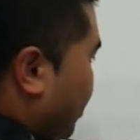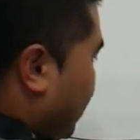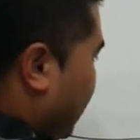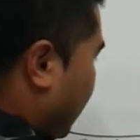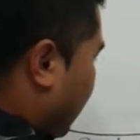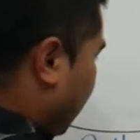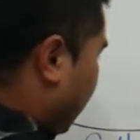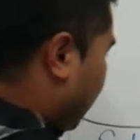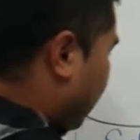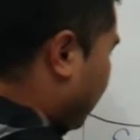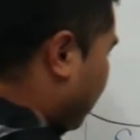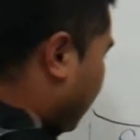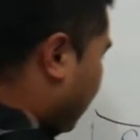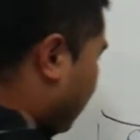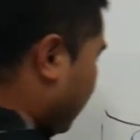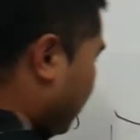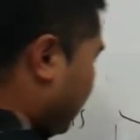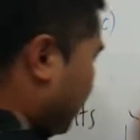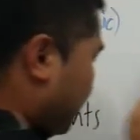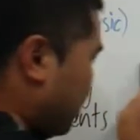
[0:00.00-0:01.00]
can
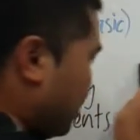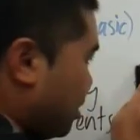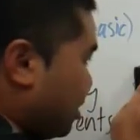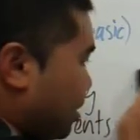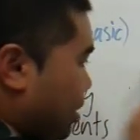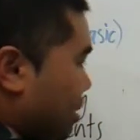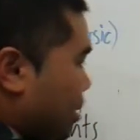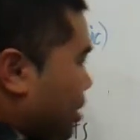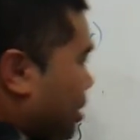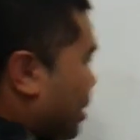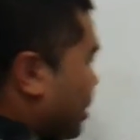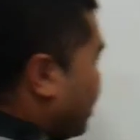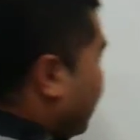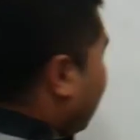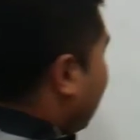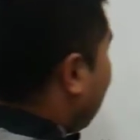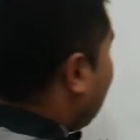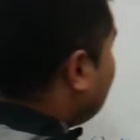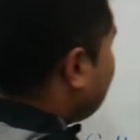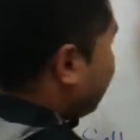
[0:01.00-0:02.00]
get the
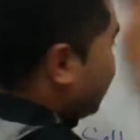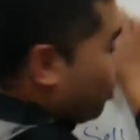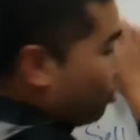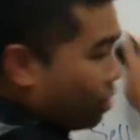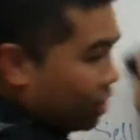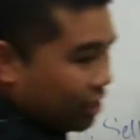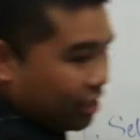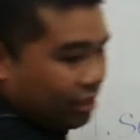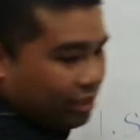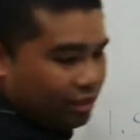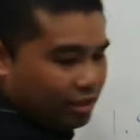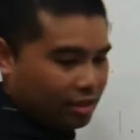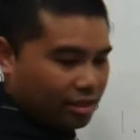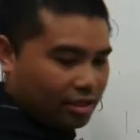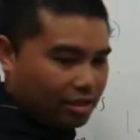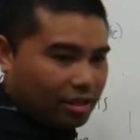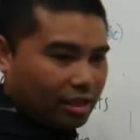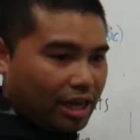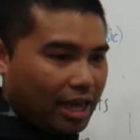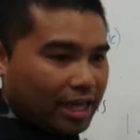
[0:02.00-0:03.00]
last 20,
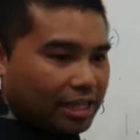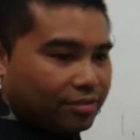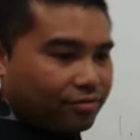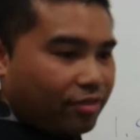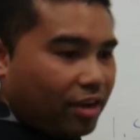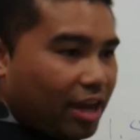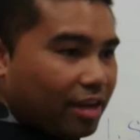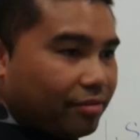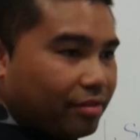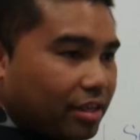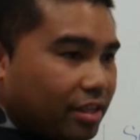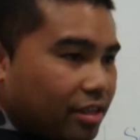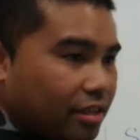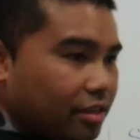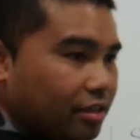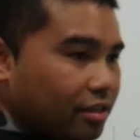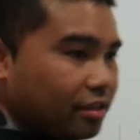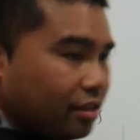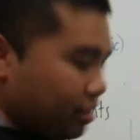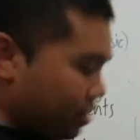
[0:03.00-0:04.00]
the last 5 in
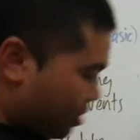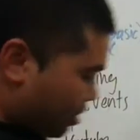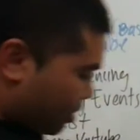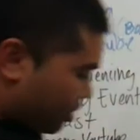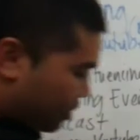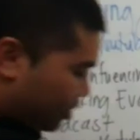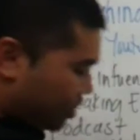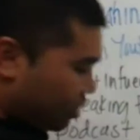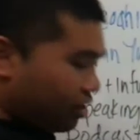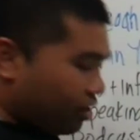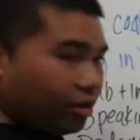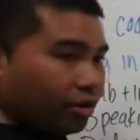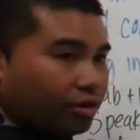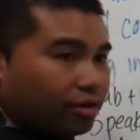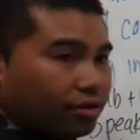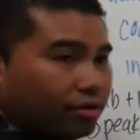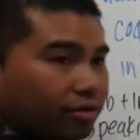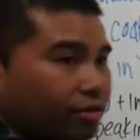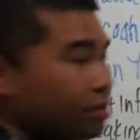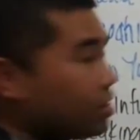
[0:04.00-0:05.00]
here.
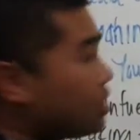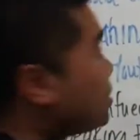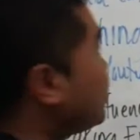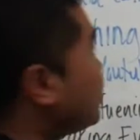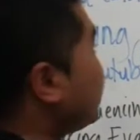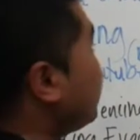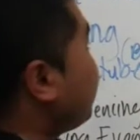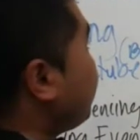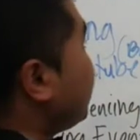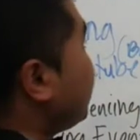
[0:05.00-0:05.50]
So let's see if